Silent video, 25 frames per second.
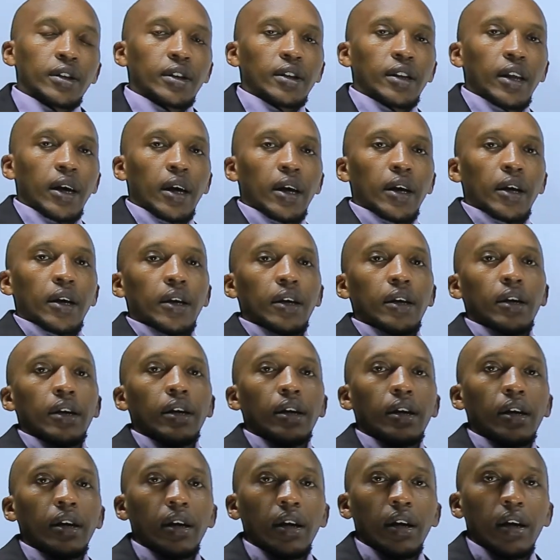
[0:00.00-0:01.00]
The
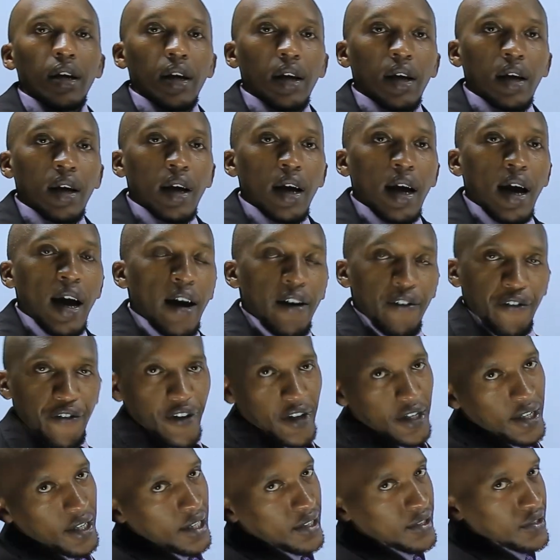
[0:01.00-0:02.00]

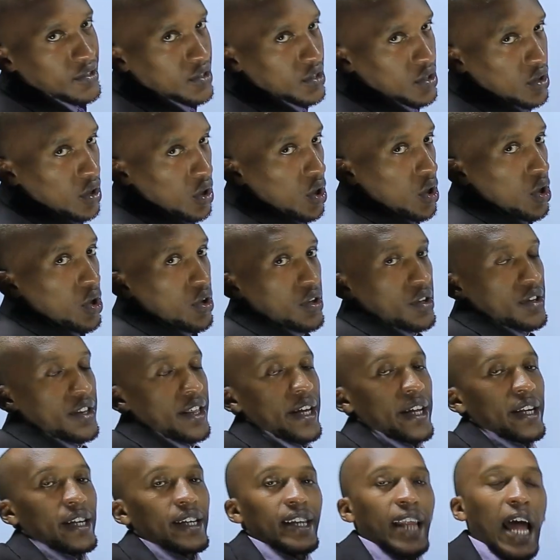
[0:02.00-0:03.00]
Africans or
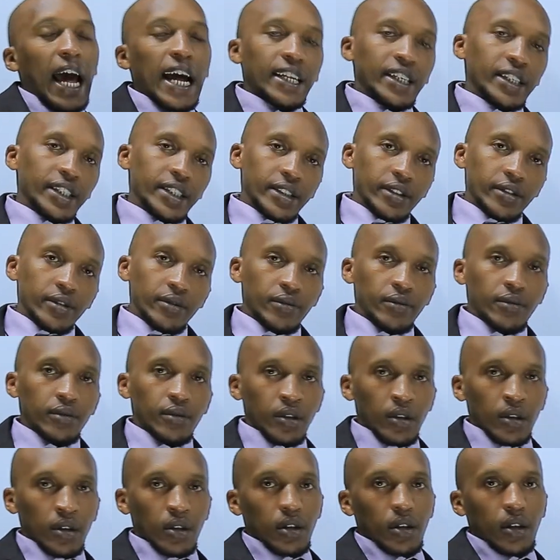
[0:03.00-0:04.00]
the Nandi
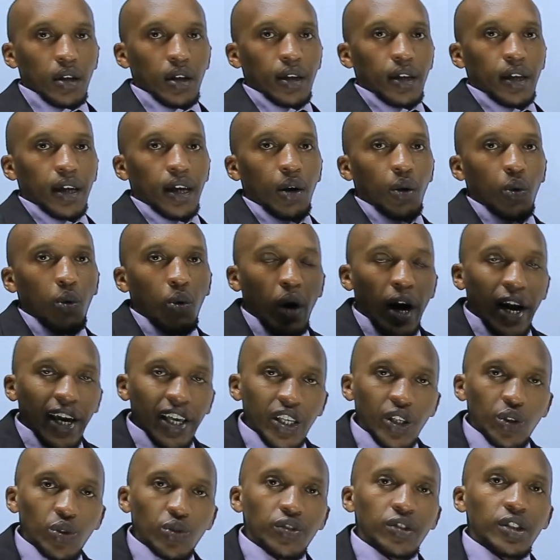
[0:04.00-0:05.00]
were
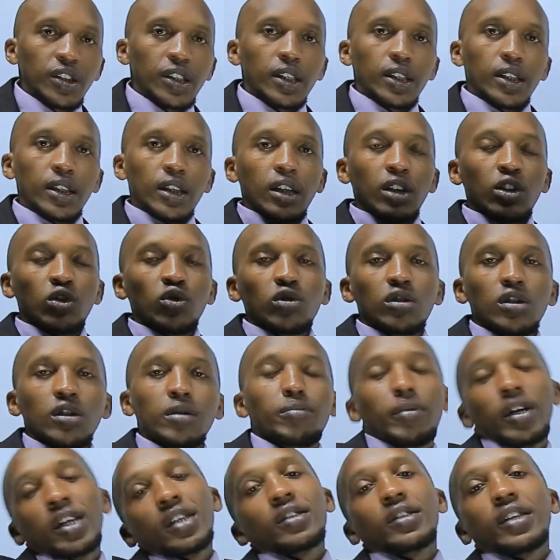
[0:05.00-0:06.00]
using
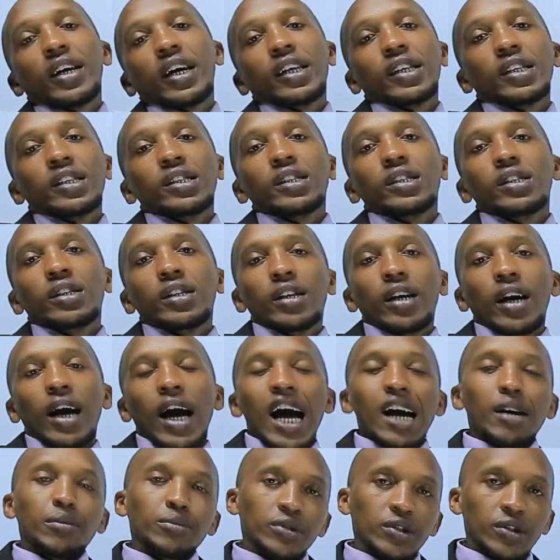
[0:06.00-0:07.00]
rudimentary
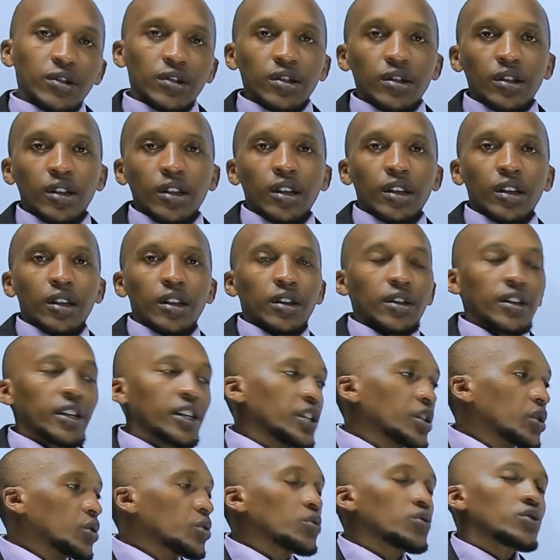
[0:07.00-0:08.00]
arms. They
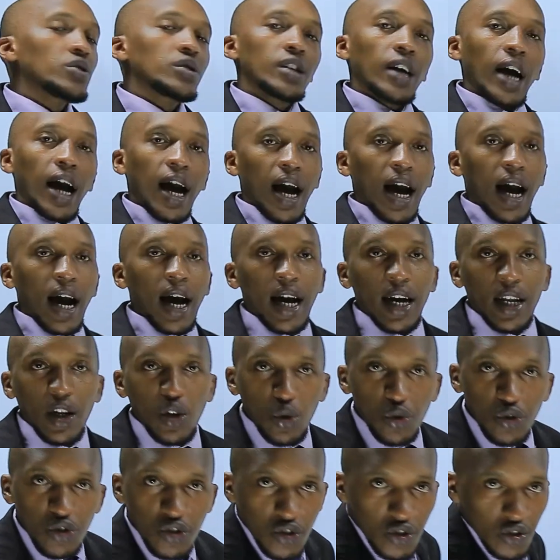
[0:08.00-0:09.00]
used
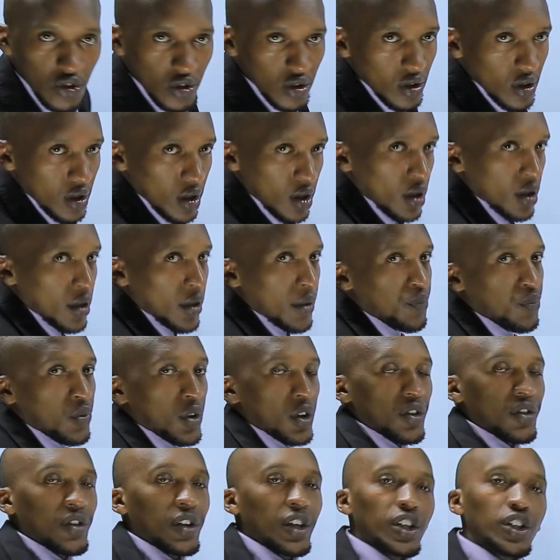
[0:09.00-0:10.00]
arrows,
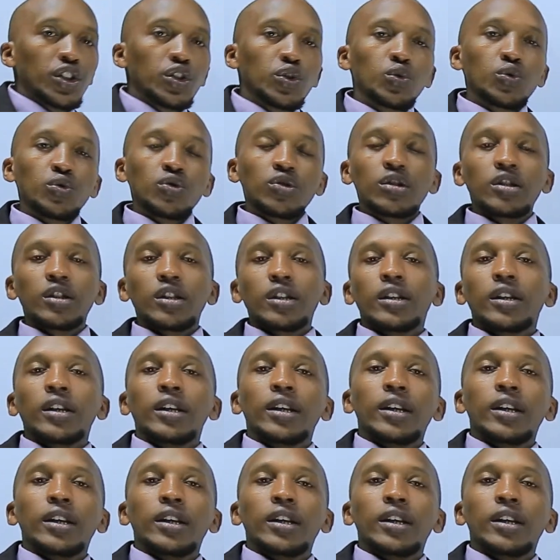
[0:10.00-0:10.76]
they used